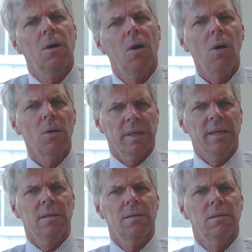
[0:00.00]
hold
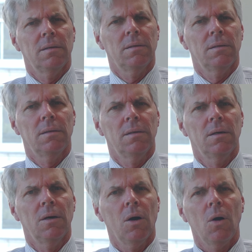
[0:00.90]

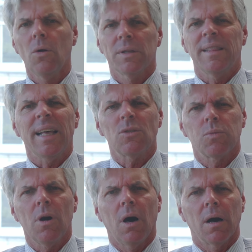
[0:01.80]
it, that's
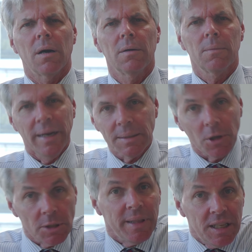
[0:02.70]
wrong, right? It's
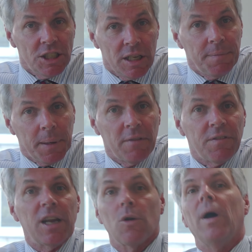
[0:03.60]
supposed to be the GDP
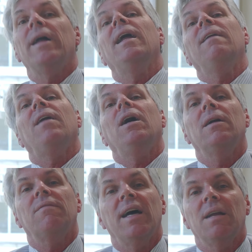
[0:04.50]
deflator. Why did I
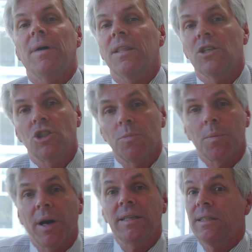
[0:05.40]
divide it by the consumer
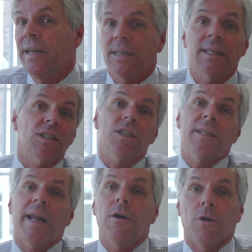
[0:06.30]
price index? That's just
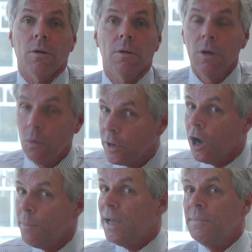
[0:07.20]
an error. We
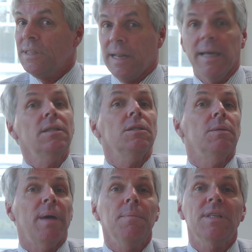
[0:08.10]
all make mistakes.
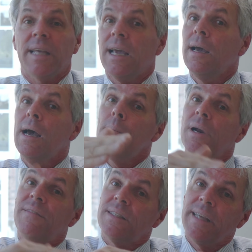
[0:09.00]
You made a mistake,
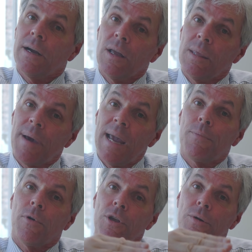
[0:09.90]
but if it's there on the
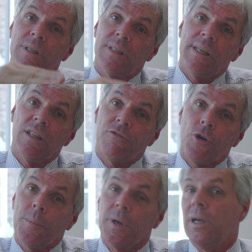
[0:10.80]
paper and you can see the
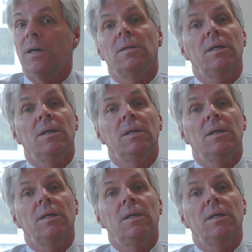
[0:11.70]
formula,